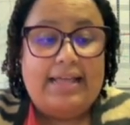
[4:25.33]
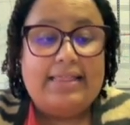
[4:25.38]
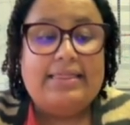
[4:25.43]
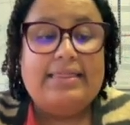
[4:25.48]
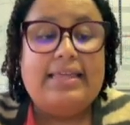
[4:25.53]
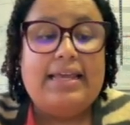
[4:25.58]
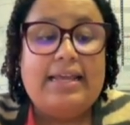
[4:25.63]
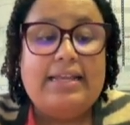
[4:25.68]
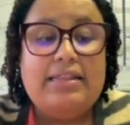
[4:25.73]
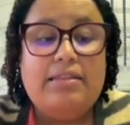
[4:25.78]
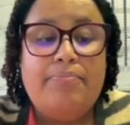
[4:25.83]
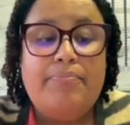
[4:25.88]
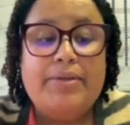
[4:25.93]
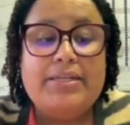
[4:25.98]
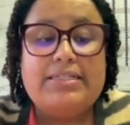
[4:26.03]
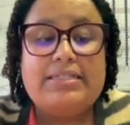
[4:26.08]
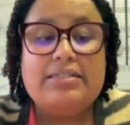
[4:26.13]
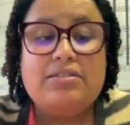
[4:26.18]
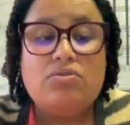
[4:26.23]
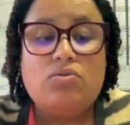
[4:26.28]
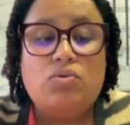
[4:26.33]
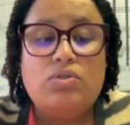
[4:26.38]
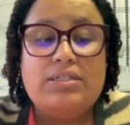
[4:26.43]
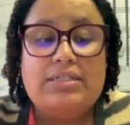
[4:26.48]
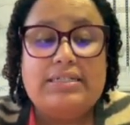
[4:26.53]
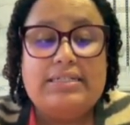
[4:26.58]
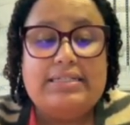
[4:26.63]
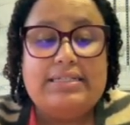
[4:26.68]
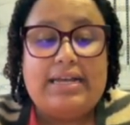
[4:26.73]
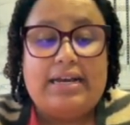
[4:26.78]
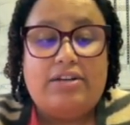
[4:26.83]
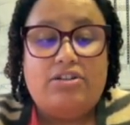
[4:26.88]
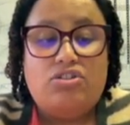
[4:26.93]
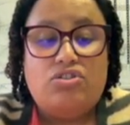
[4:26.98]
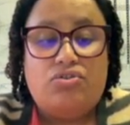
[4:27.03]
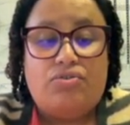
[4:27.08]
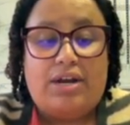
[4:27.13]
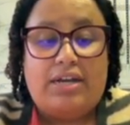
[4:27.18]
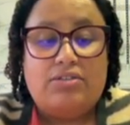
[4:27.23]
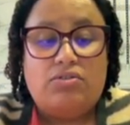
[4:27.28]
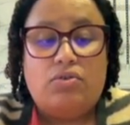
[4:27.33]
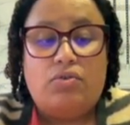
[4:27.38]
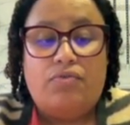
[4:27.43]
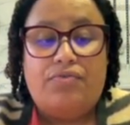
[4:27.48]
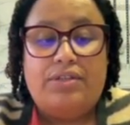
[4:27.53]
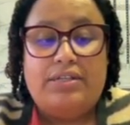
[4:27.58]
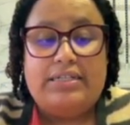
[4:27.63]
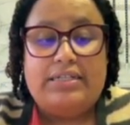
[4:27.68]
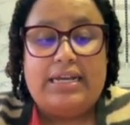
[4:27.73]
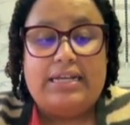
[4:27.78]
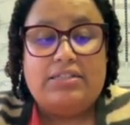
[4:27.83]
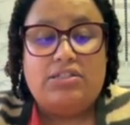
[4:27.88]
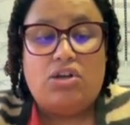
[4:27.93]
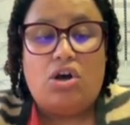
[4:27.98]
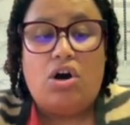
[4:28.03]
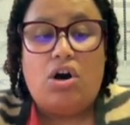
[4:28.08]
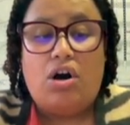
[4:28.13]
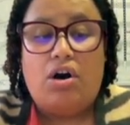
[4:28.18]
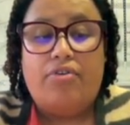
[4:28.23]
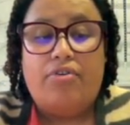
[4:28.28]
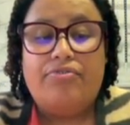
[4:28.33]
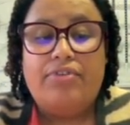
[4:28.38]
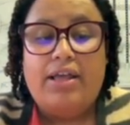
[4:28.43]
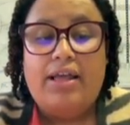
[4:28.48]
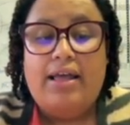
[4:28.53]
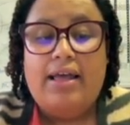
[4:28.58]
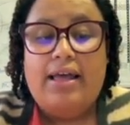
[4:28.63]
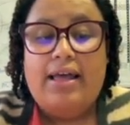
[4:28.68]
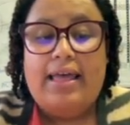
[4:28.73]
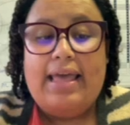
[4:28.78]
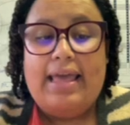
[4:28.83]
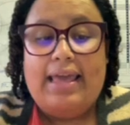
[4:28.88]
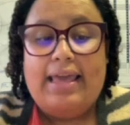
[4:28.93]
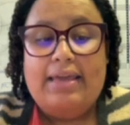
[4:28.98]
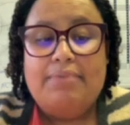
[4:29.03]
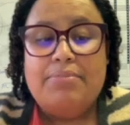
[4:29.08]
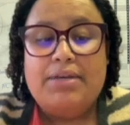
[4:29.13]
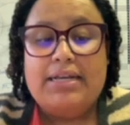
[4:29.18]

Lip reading: and then the business also decided to write off the debt of A.